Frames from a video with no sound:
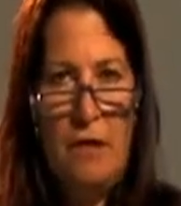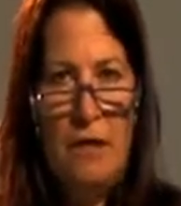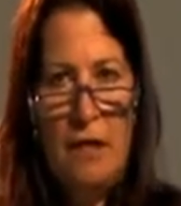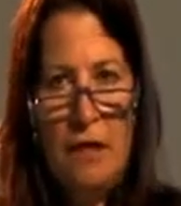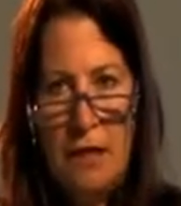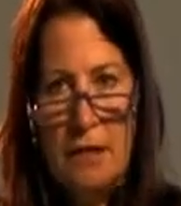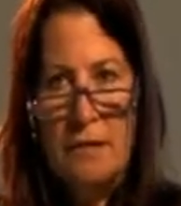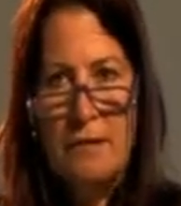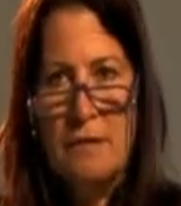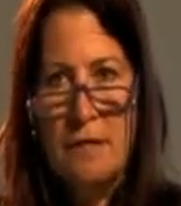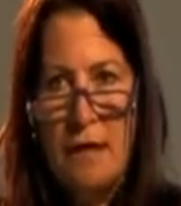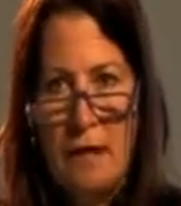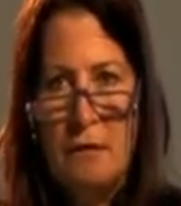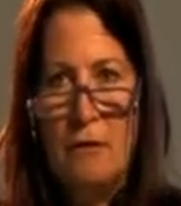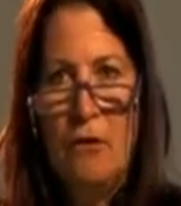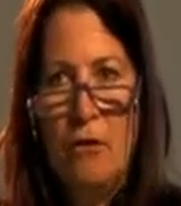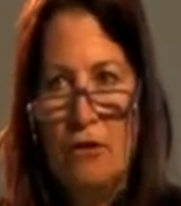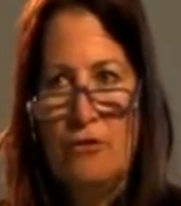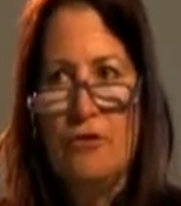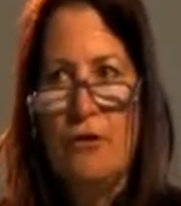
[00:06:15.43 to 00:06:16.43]
It's
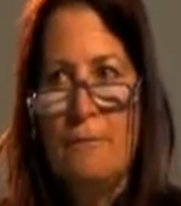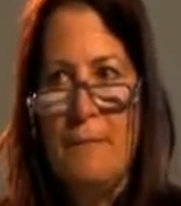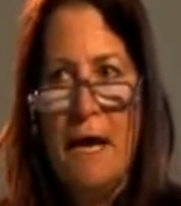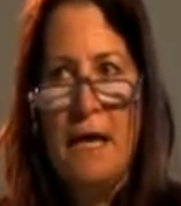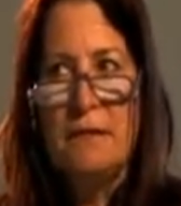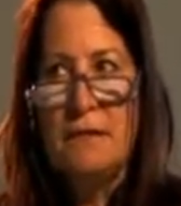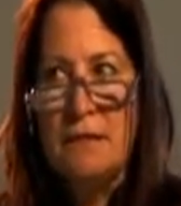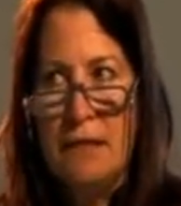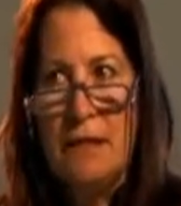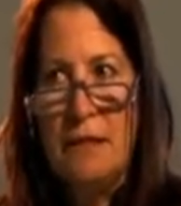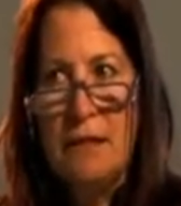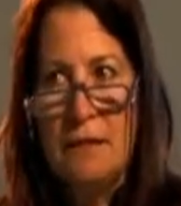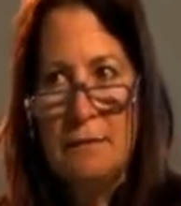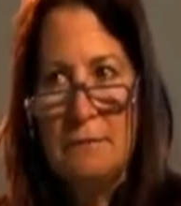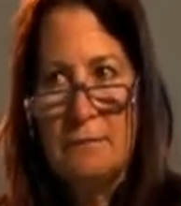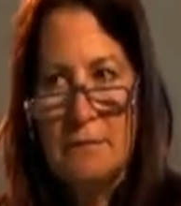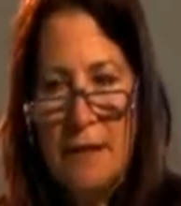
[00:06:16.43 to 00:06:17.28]
automatic,